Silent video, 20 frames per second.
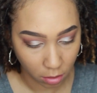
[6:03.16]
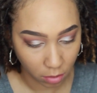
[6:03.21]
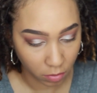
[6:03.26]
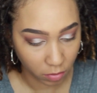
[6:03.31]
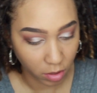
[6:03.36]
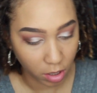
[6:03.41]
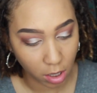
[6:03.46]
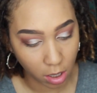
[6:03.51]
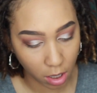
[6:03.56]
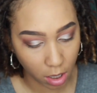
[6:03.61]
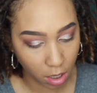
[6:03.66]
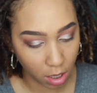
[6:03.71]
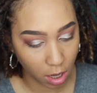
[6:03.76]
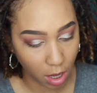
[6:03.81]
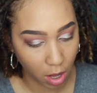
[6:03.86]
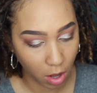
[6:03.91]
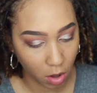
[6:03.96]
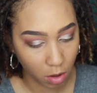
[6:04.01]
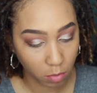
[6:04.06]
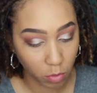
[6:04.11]
All right, and
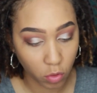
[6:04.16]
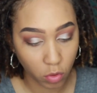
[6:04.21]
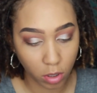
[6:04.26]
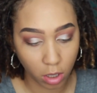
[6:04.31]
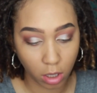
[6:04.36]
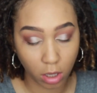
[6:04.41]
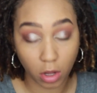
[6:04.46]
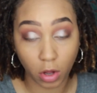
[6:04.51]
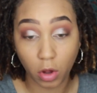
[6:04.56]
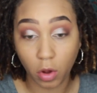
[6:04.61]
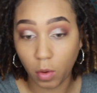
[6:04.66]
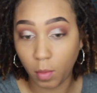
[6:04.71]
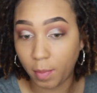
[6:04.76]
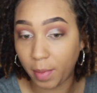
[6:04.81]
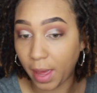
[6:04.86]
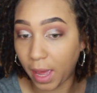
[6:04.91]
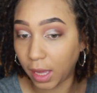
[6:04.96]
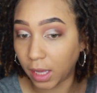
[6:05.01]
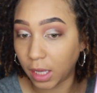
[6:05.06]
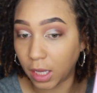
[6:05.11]
now I'm going to go
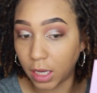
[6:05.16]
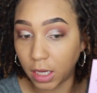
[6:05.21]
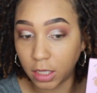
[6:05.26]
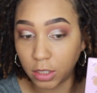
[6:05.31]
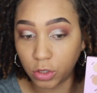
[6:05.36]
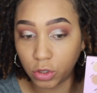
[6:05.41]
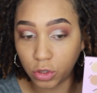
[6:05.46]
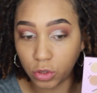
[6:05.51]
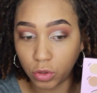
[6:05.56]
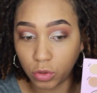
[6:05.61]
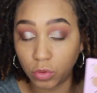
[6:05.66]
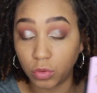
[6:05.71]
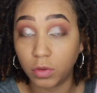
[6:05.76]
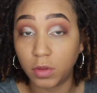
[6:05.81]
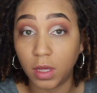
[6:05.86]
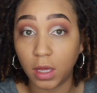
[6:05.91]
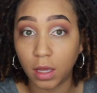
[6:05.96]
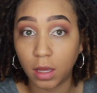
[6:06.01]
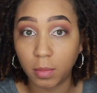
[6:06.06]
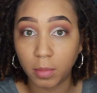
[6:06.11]
back into
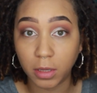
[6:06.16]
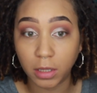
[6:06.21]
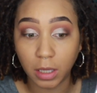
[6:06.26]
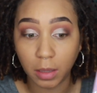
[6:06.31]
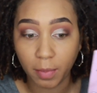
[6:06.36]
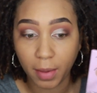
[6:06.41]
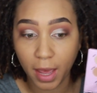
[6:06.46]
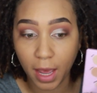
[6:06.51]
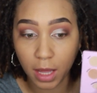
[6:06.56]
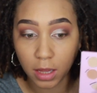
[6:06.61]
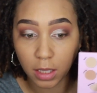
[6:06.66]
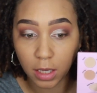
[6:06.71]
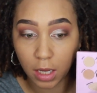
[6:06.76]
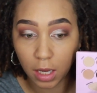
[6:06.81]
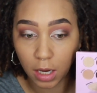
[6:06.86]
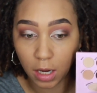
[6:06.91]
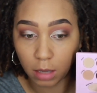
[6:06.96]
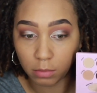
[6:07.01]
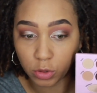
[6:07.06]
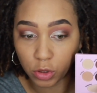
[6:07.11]
the Emily palette,
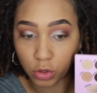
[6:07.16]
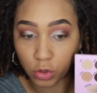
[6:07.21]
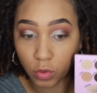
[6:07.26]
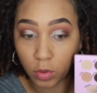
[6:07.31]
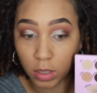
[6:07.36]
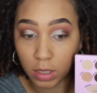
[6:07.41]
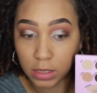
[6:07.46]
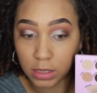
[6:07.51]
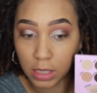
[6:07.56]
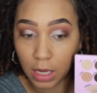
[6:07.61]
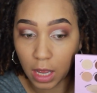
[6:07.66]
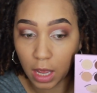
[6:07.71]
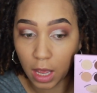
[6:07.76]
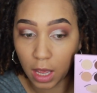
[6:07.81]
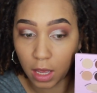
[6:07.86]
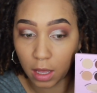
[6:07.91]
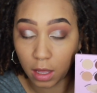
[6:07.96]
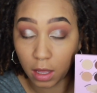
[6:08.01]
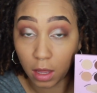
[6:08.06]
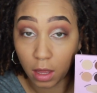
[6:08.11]
and I'm just going to
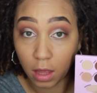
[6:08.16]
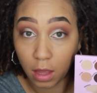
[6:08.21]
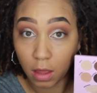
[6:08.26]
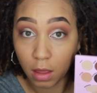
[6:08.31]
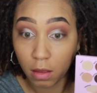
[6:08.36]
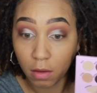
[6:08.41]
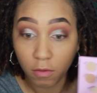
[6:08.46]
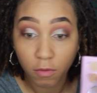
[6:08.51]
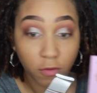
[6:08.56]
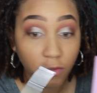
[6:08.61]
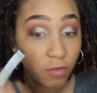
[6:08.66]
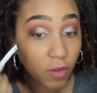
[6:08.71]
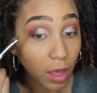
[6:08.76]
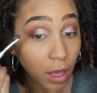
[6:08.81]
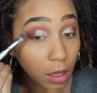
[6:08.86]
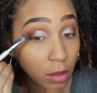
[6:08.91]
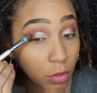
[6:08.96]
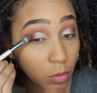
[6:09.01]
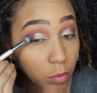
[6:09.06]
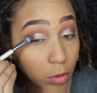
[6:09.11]
take
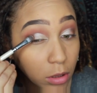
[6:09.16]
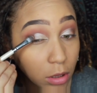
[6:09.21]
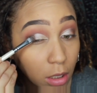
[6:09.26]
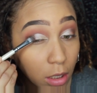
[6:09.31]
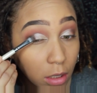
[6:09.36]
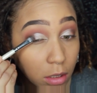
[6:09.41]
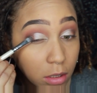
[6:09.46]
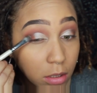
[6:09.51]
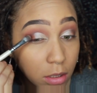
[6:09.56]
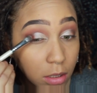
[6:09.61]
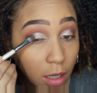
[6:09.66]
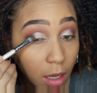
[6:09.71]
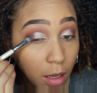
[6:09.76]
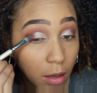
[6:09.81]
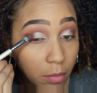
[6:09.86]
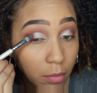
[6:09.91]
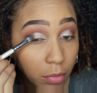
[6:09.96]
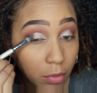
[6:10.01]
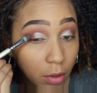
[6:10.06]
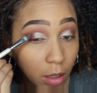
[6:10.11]
Faith with that
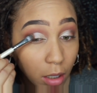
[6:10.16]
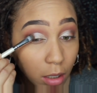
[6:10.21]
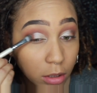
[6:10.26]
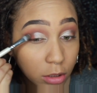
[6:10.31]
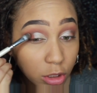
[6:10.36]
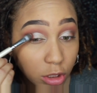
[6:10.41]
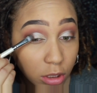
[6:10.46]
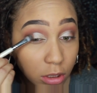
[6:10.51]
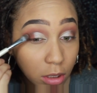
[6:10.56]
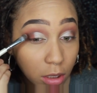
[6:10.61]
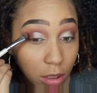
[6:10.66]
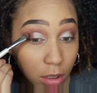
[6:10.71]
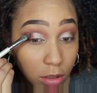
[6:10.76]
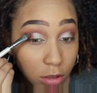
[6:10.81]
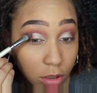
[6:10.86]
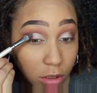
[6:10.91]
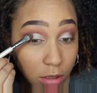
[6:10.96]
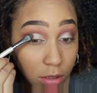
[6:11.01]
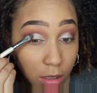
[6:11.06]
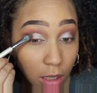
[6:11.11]
same brush
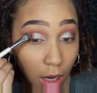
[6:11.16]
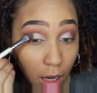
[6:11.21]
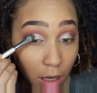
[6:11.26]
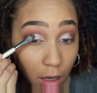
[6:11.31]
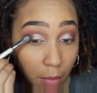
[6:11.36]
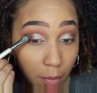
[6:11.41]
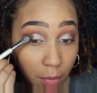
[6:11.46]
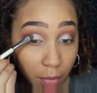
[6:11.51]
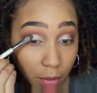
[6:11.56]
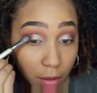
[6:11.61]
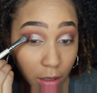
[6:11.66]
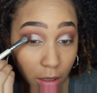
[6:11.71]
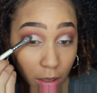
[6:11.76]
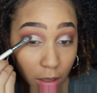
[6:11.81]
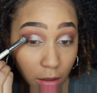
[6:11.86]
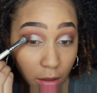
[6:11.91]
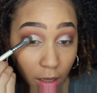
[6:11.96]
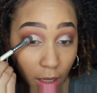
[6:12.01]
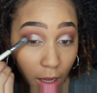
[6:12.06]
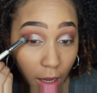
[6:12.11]
and just kind of
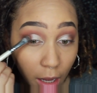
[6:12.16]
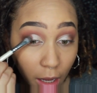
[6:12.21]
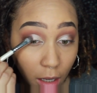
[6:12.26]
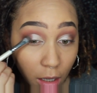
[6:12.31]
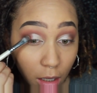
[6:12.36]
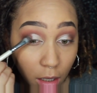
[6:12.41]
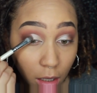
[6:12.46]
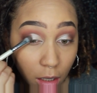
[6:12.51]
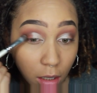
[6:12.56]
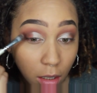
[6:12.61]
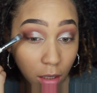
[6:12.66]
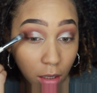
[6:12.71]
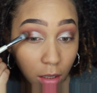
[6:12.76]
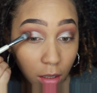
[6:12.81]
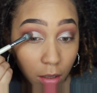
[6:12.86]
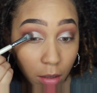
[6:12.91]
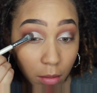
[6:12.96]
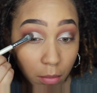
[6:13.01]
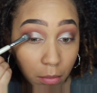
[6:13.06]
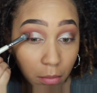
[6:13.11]
blend that
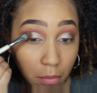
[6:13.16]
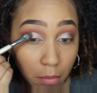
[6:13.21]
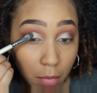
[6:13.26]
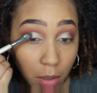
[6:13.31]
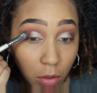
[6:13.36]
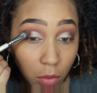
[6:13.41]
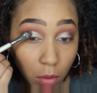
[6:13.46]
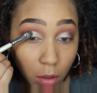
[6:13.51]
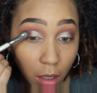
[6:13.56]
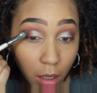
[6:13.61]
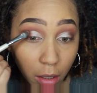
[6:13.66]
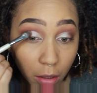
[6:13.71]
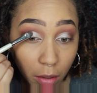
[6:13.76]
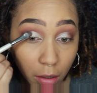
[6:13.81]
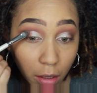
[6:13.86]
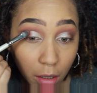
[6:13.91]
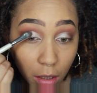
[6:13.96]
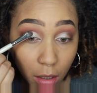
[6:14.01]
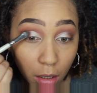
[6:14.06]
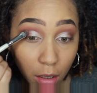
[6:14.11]
middle
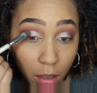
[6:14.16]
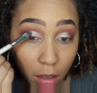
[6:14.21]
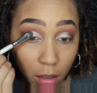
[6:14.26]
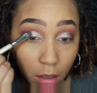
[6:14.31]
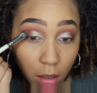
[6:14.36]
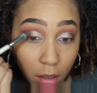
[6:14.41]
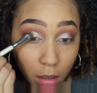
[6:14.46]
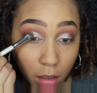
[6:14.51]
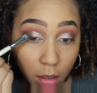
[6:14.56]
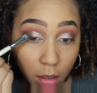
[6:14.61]
area.